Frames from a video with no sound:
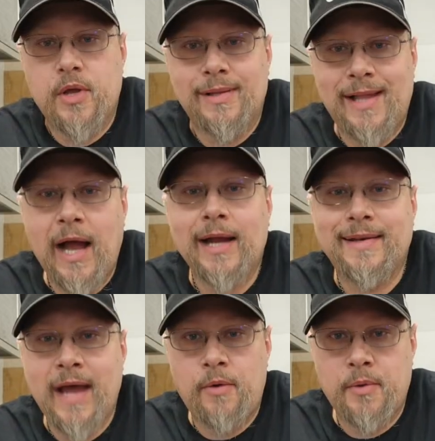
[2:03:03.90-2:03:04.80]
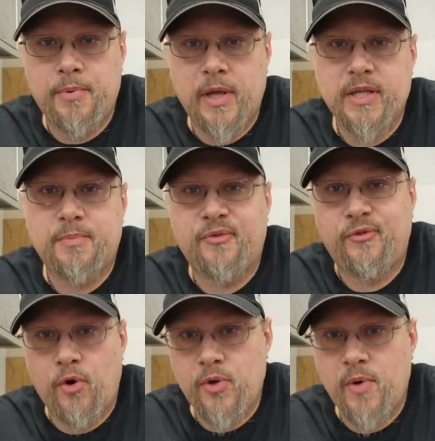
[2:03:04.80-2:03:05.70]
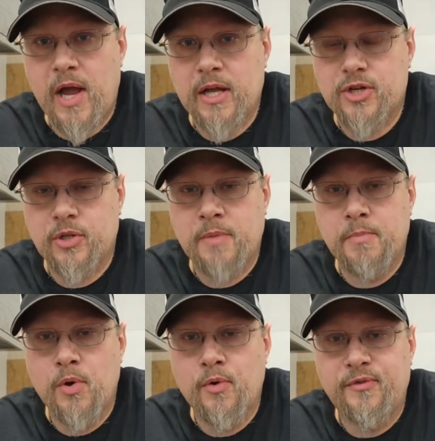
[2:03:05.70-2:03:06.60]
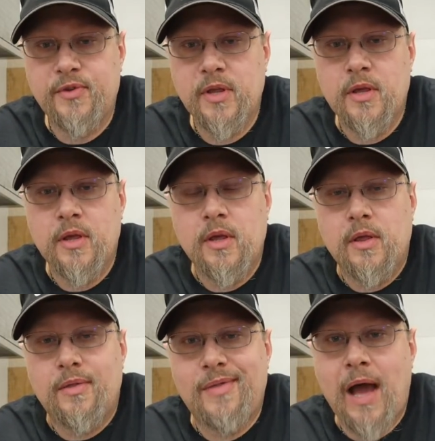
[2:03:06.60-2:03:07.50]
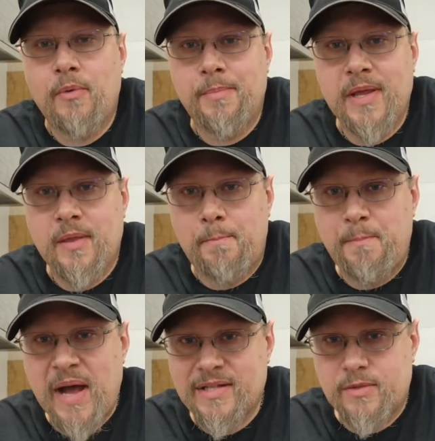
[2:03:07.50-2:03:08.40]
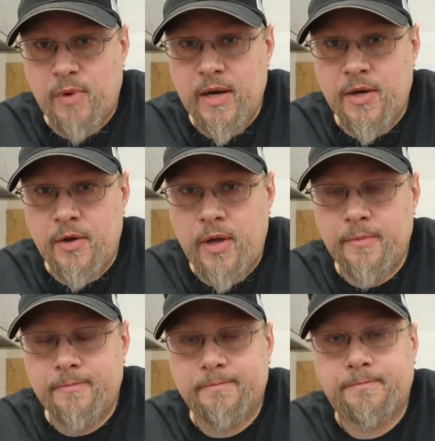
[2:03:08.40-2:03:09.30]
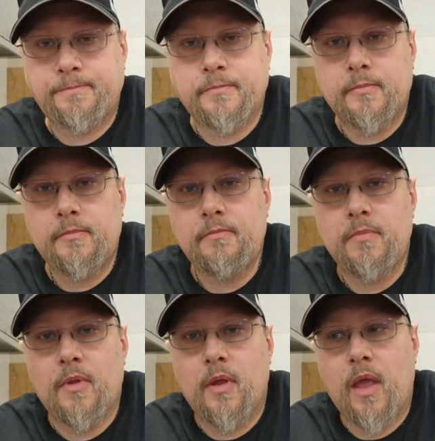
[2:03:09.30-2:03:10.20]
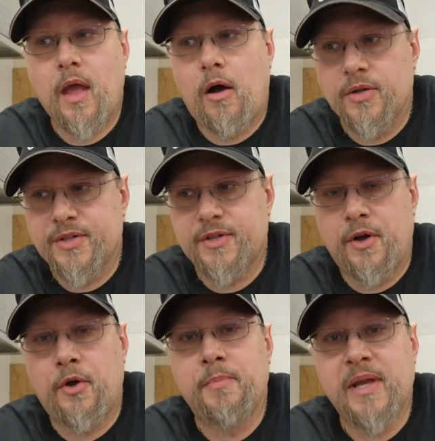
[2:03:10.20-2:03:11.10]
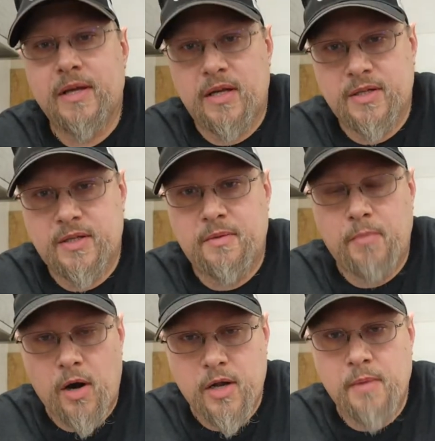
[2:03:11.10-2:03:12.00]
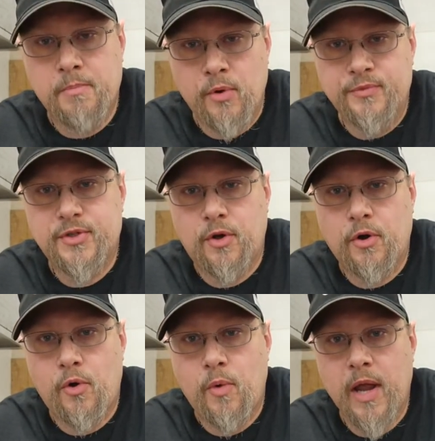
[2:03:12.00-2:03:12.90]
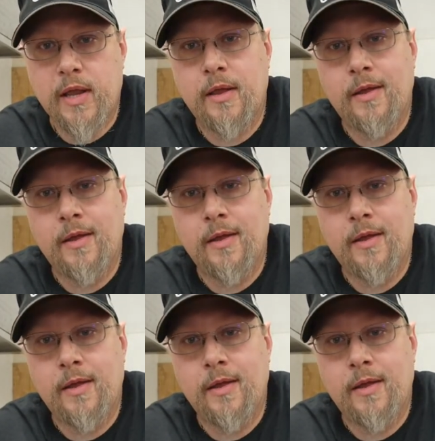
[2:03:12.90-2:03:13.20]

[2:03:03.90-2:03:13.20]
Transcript: lock down a place before you actually moved. That would be the best way to do it. Also, because the market moves so quick,